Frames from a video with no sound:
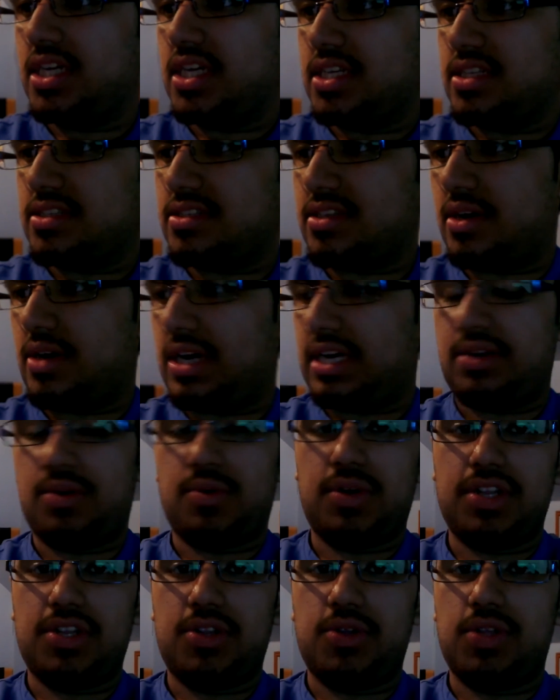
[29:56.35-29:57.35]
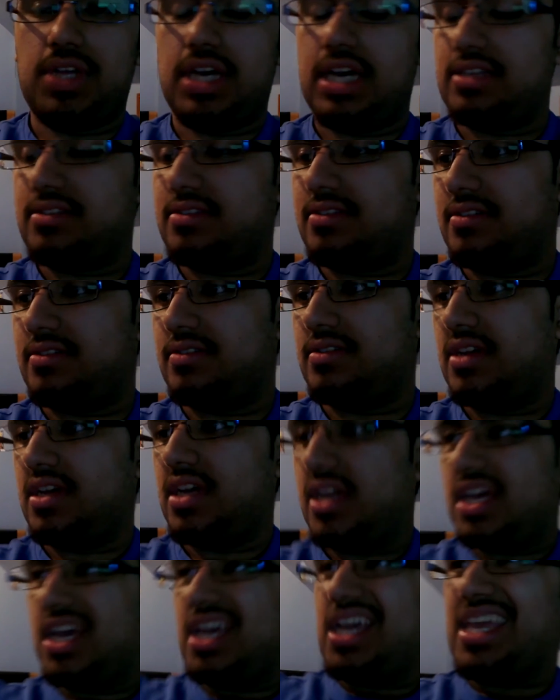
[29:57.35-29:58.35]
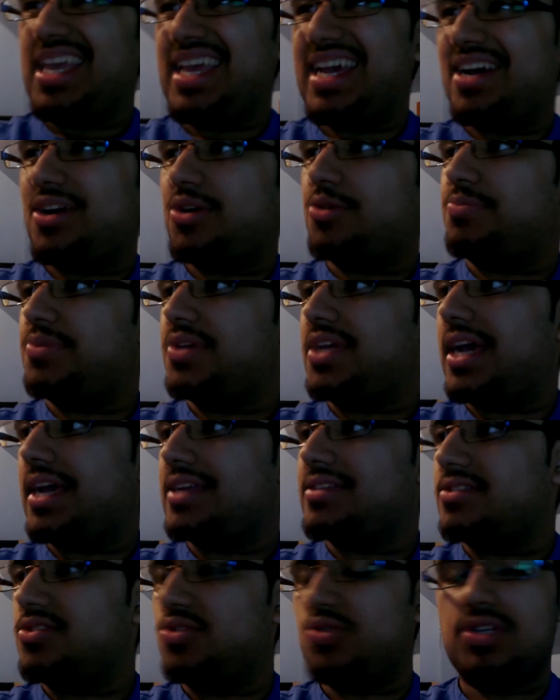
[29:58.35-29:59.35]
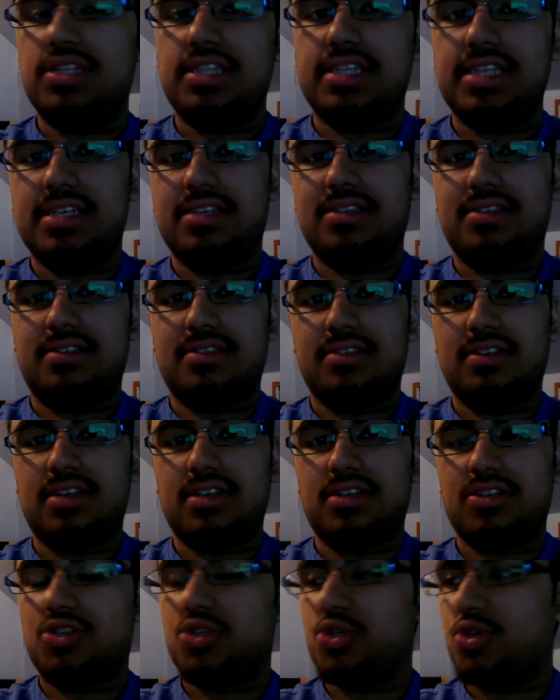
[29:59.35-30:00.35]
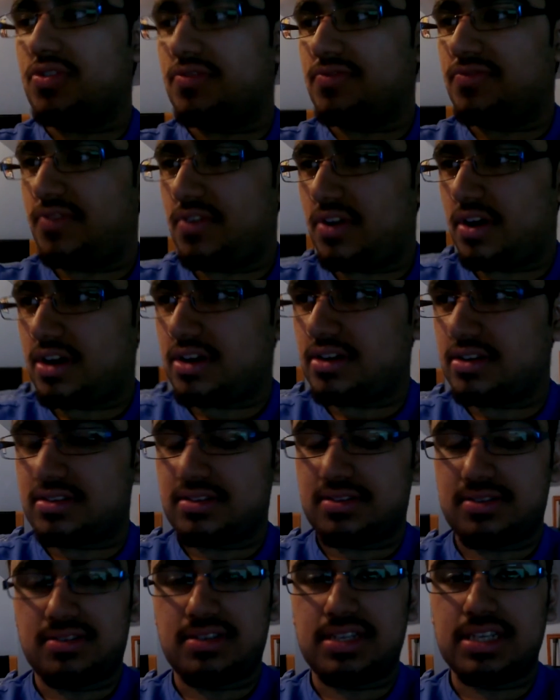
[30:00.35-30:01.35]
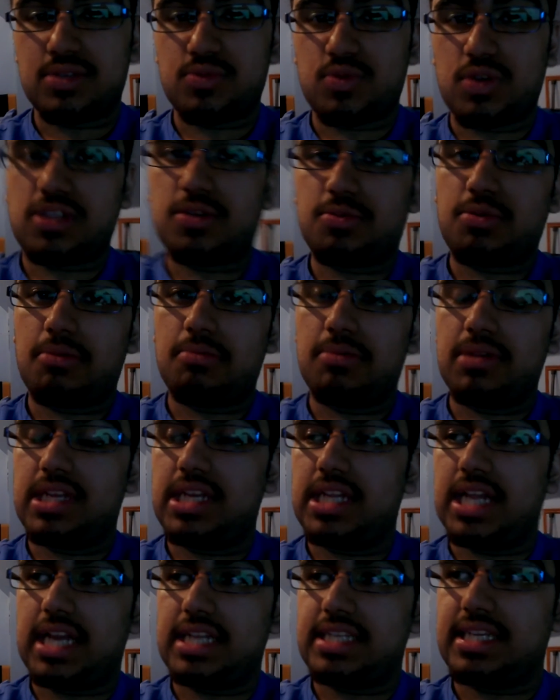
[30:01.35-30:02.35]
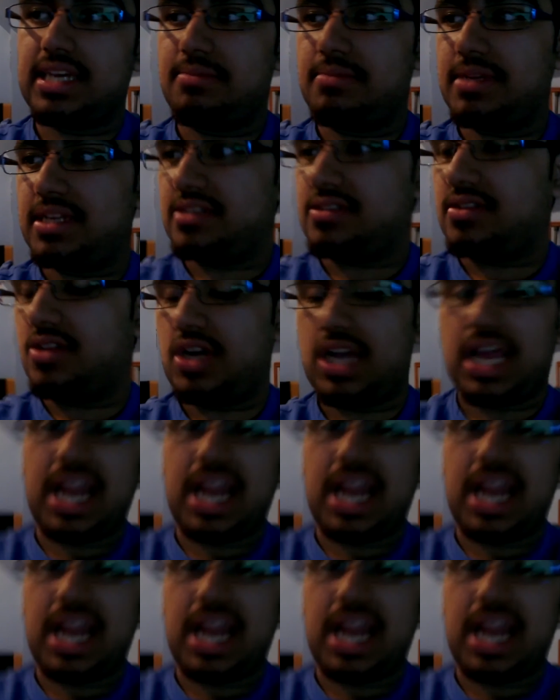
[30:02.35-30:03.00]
So I don't want to do that. So Yeah, I hope you guys enjoyed these short vlogs. This one's probably like 10 minutes long.